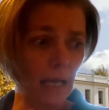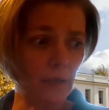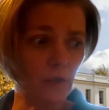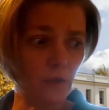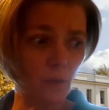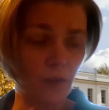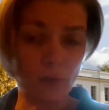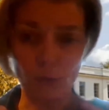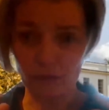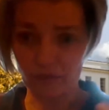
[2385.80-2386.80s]
and they
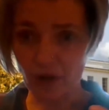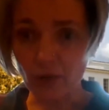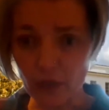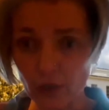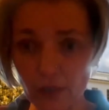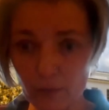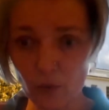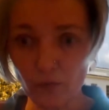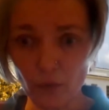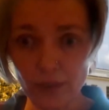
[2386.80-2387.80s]
were a very early
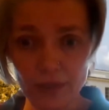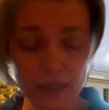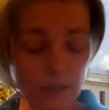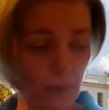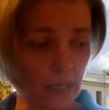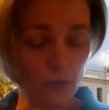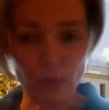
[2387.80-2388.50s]
mover in this space,